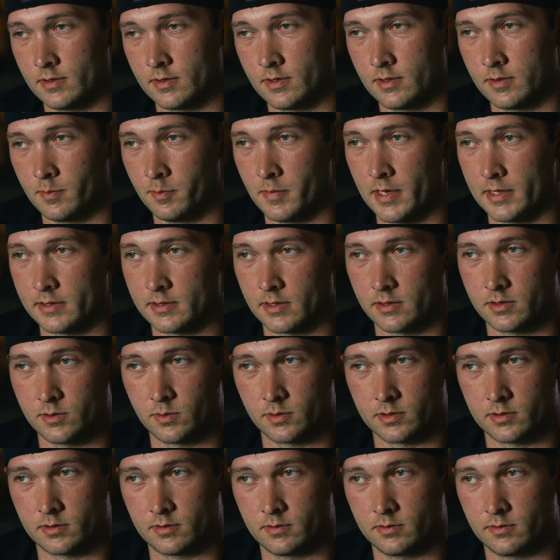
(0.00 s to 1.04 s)
The message
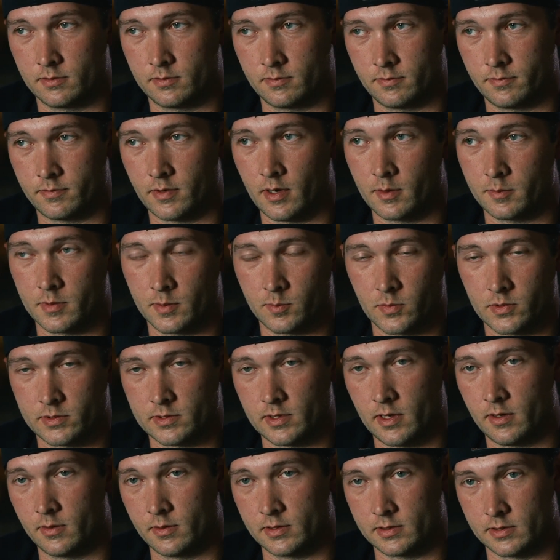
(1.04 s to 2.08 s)
was from him was
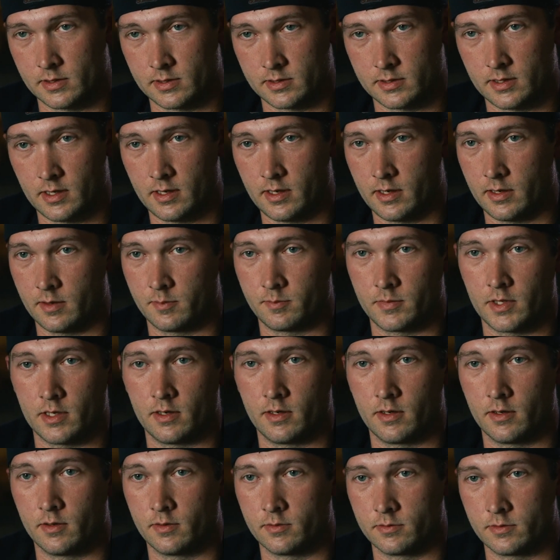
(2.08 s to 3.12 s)
always the same, you
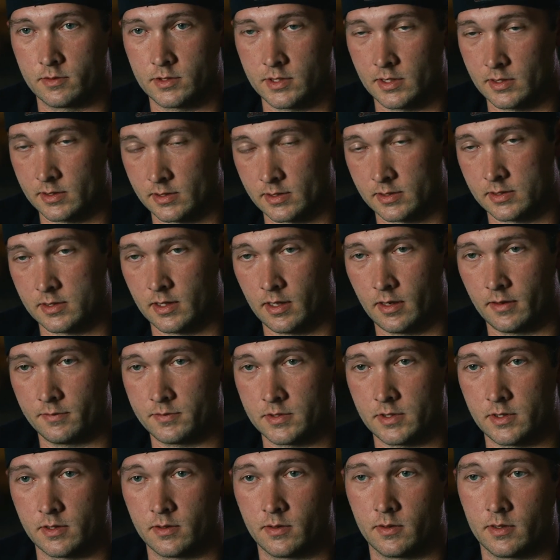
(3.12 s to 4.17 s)
know, Jesus loves
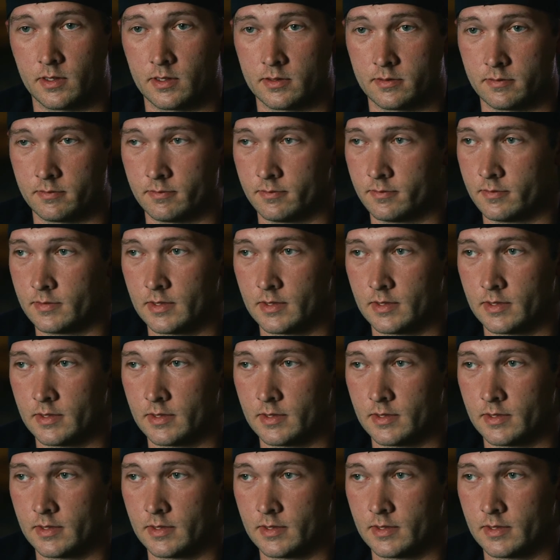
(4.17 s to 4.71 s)
you and